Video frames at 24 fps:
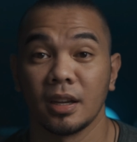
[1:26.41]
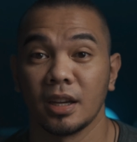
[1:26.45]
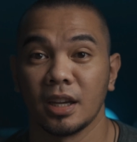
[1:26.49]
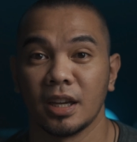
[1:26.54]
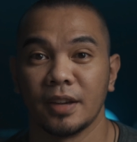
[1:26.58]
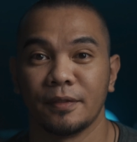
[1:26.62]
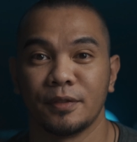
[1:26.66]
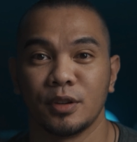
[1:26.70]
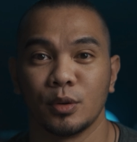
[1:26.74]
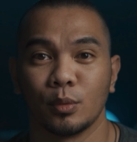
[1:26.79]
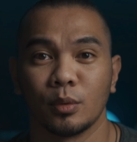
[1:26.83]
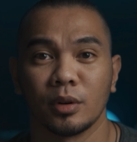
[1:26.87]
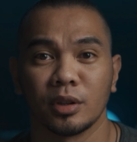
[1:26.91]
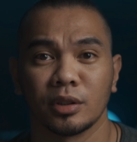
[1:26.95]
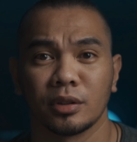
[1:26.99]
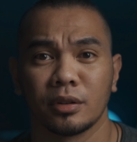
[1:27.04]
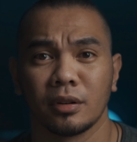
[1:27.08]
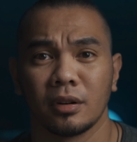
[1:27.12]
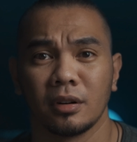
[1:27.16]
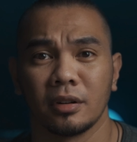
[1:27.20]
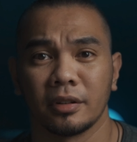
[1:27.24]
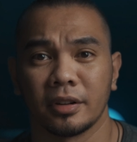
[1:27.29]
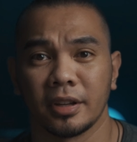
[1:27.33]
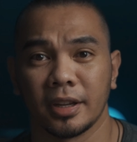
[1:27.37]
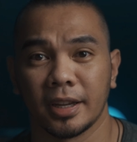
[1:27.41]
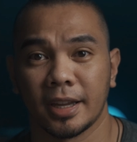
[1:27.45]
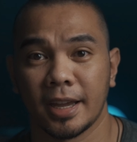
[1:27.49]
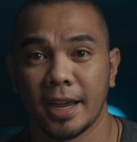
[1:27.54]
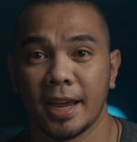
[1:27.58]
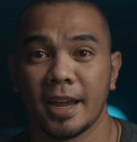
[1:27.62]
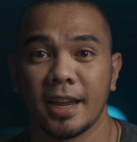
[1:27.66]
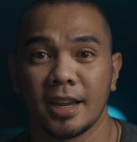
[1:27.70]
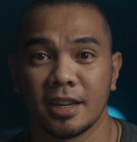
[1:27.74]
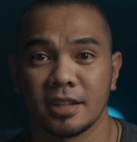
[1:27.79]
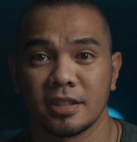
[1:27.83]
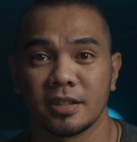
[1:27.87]
If you want good looking
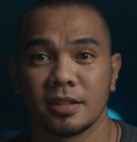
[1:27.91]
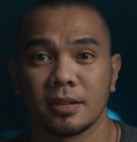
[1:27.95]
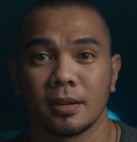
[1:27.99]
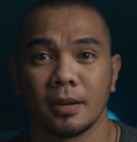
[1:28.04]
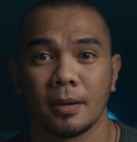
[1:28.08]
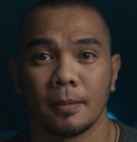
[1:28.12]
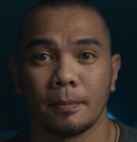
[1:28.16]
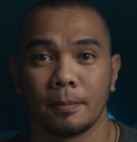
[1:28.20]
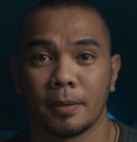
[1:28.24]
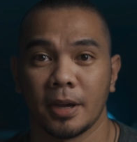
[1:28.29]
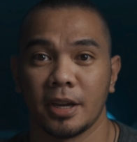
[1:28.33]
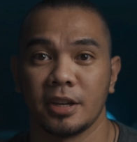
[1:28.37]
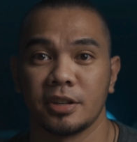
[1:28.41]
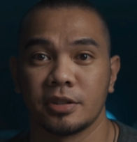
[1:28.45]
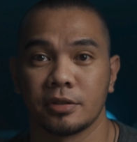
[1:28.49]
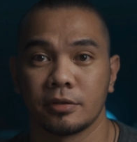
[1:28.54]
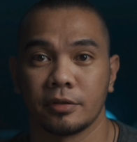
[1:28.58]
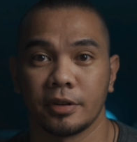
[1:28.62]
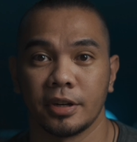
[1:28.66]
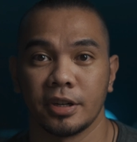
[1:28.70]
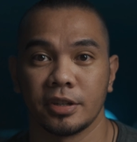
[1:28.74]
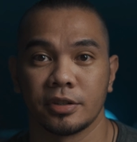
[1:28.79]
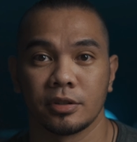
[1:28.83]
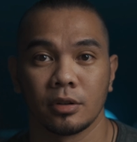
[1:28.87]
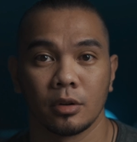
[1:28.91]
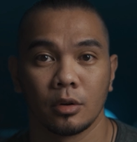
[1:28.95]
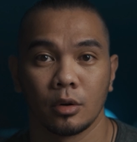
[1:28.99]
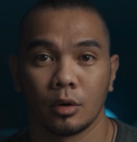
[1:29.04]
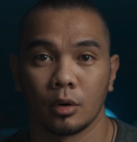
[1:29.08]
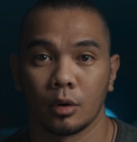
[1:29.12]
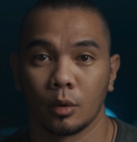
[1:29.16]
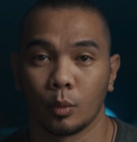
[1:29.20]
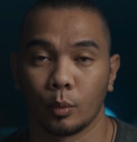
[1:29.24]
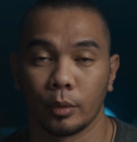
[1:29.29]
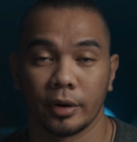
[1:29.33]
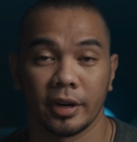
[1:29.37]
cakes, pastries,
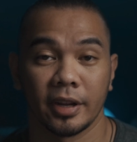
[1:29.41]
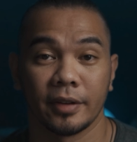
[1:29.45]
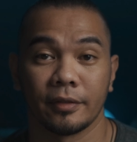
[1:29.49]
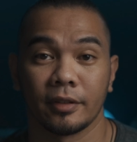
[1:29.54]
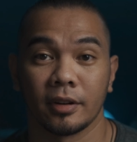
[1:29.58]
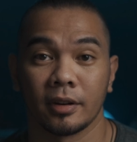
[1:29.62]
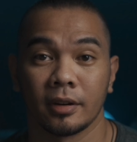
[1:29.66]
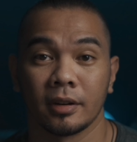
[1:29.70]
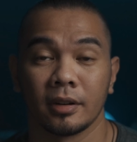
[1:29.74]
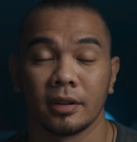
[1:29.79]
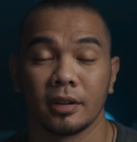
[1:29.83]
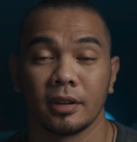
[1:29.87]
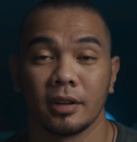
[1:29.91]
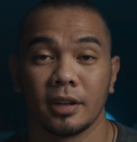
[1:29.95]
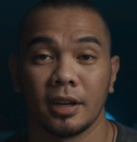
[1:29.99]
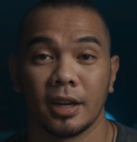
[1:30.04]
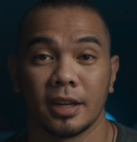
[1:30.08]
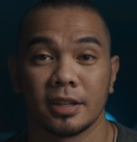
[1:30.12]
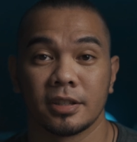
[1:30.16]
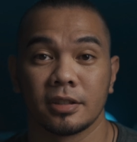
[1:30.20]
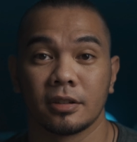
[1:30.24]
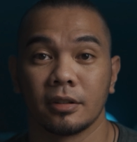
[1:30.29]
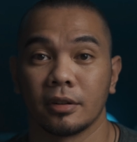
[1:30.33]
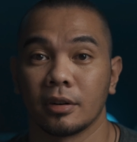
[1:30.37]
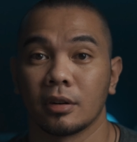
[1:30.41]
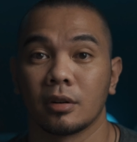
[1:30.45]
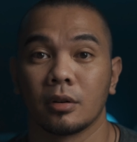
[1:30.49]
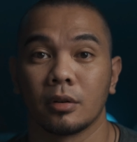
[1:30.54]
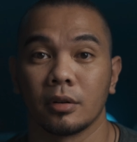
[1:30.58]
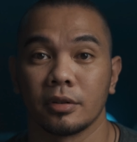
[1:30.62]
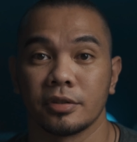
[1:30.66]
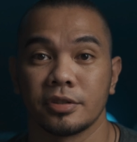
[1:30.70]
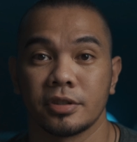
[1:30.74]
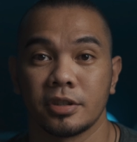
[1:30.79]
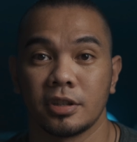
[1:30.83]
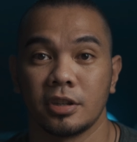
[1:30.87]
or whatever, it's gonna
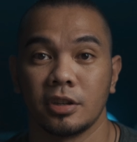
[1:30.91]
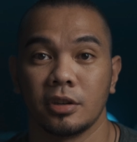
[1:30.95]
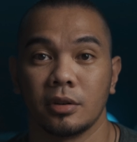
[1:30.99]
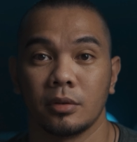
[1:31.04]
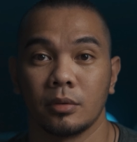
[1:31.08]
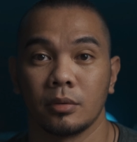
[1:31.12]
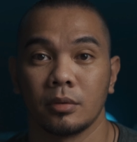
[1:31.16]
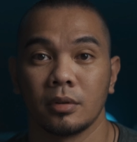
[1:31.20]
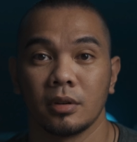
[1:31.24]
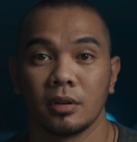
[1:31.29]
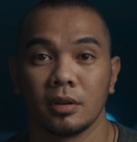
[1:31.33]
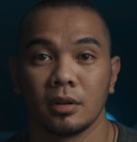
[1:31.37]
cost you